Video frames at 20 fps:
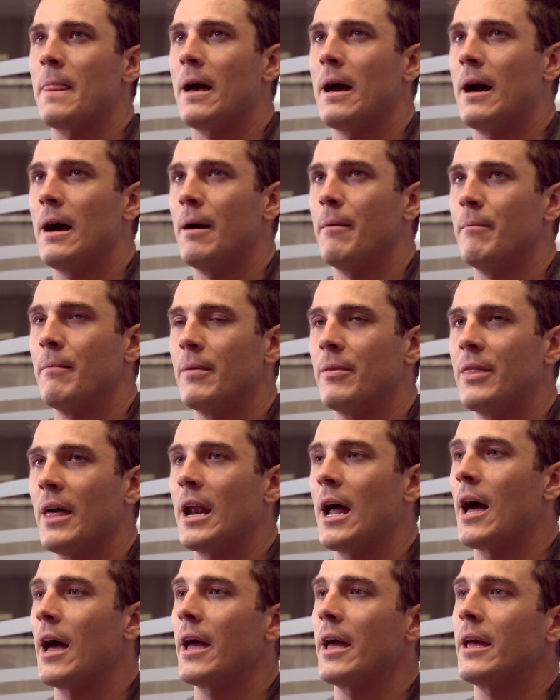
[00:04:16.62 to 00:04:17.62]
um,
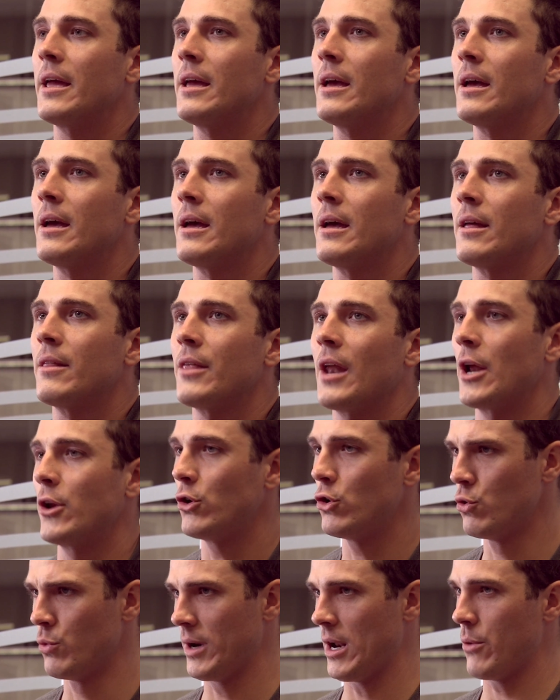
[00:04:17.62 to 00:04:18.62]
that I that I
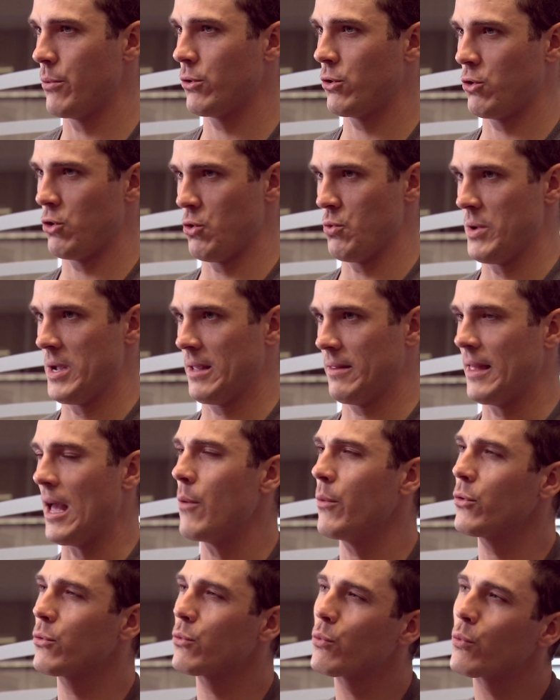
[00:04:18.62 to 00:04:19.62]
knew what I was doing.
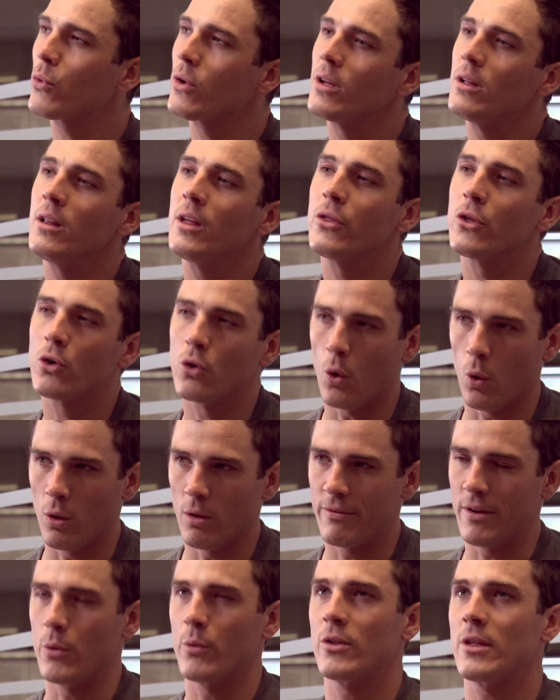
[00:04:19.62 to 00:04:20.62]
That was really the
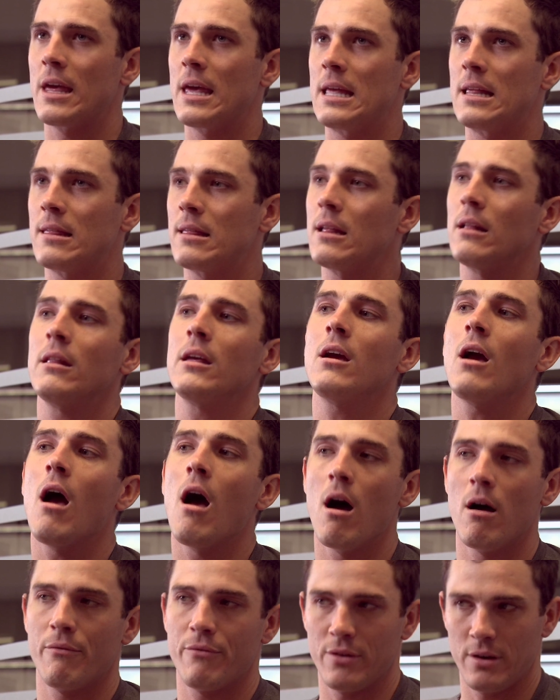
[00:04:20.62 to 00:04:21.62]
goal. That was instilling
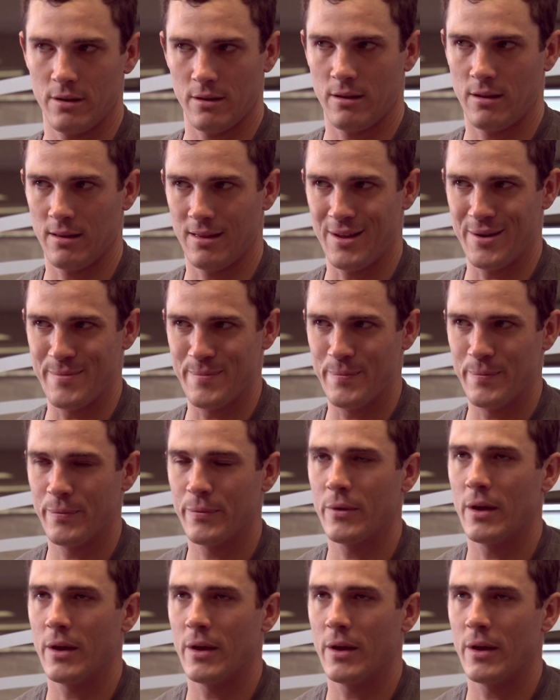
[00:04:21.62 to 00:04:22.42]
confidence in them.